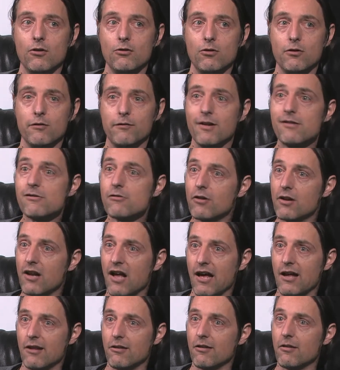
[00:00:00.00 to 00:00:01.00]

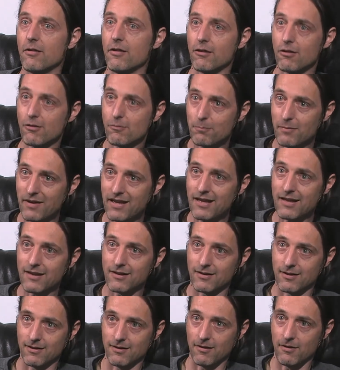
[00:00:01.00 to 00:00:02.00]
visualize the
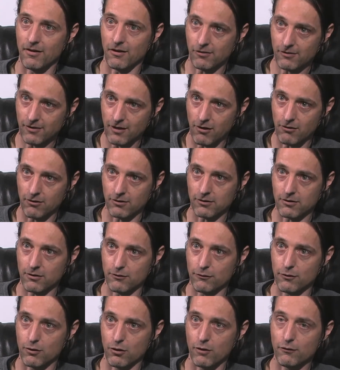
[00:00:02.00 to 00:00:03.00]
speed this current
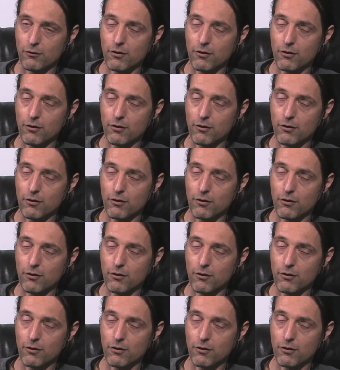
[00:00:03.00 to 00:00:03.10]
can flow.